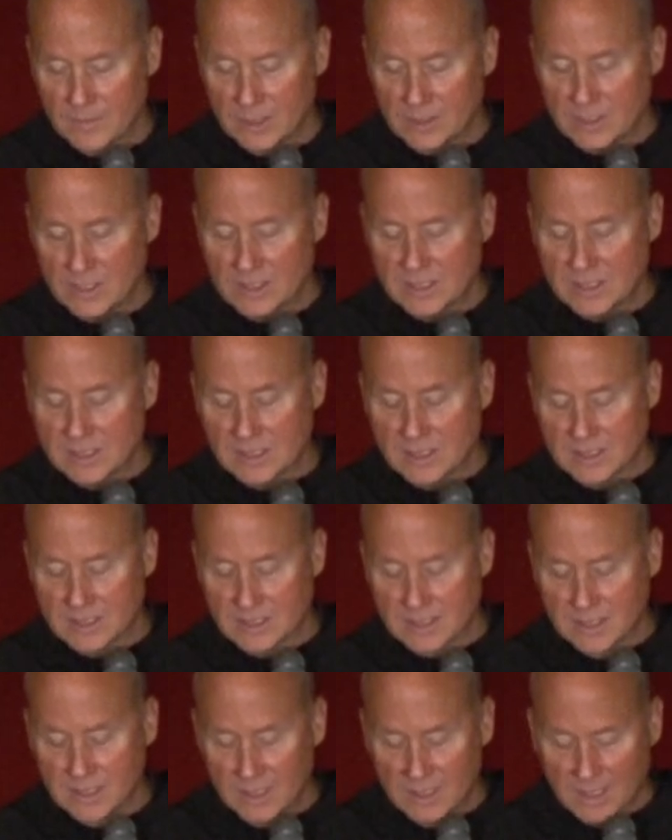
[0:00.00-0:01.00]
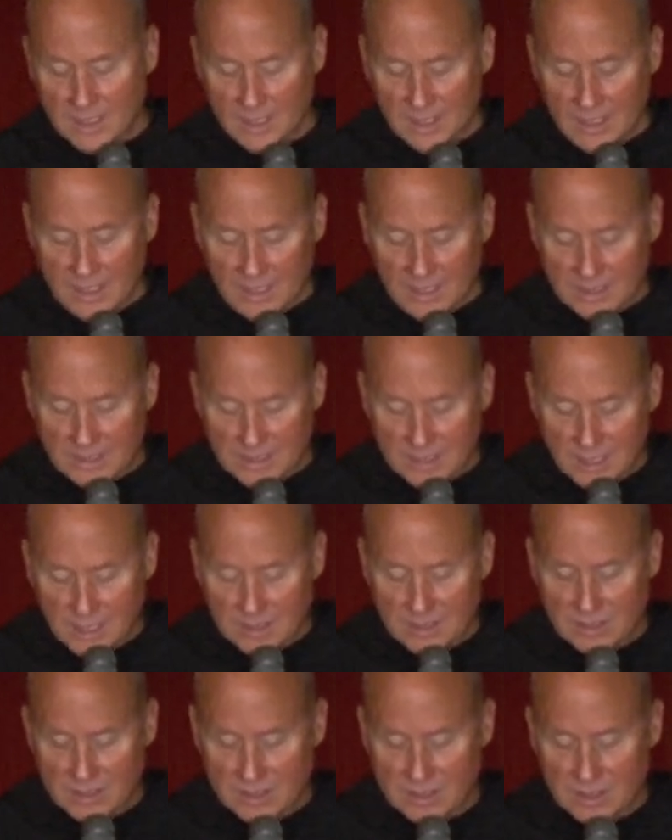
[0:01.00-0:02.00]
Jesus, it's it's
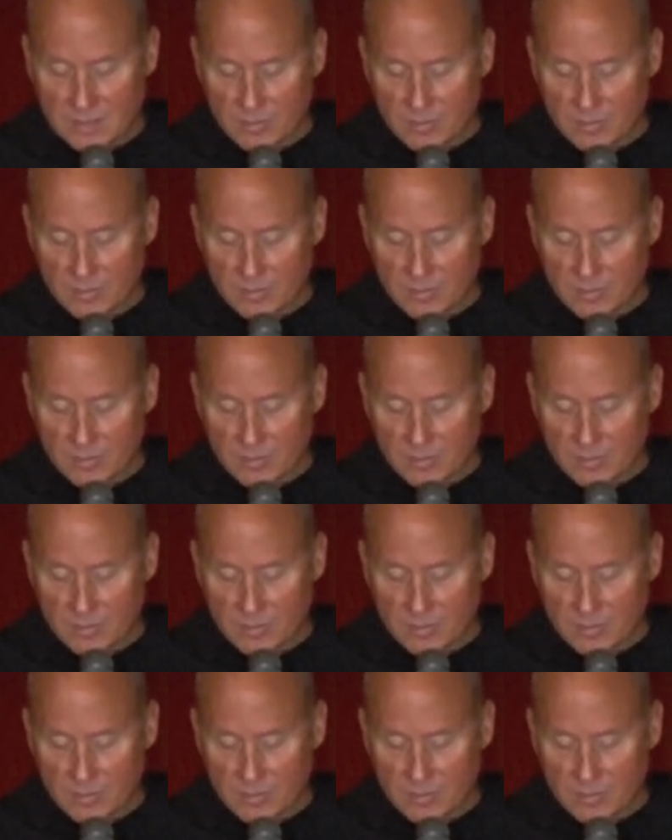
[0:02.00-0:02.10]
not just